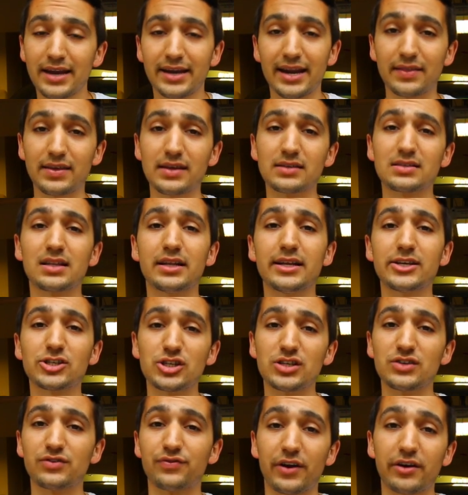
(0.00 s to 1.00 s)
Now the
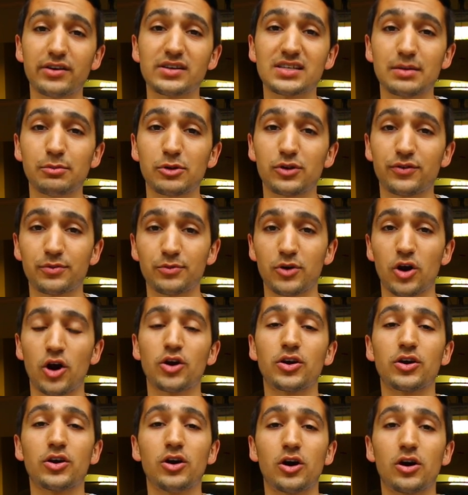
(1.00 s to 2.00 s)
installation is very similar from
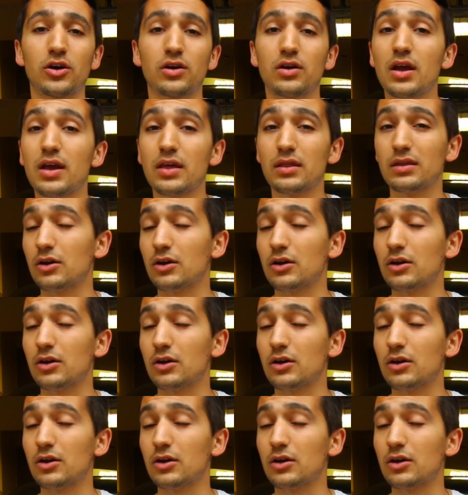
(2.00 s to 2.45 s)
car to car.